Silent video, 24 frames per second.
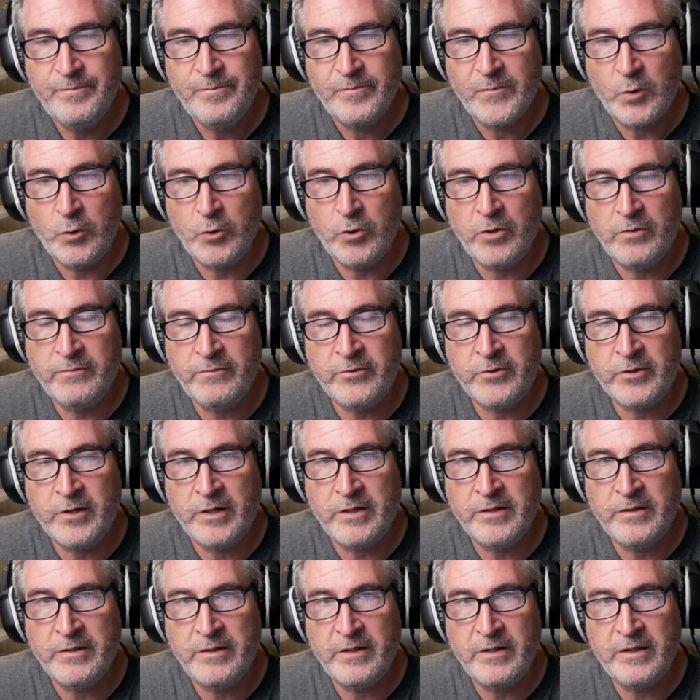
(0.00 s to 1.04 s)
Or over
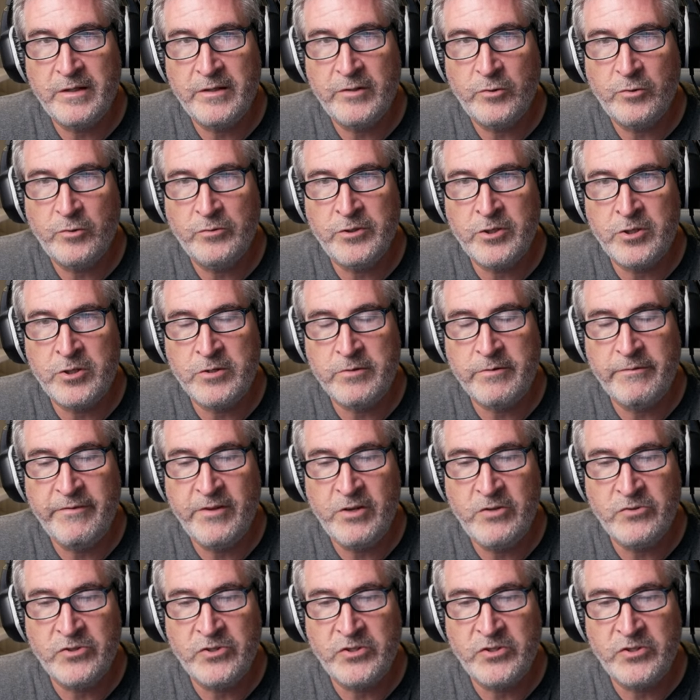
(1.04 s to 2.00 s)
on Old Nerd Reviews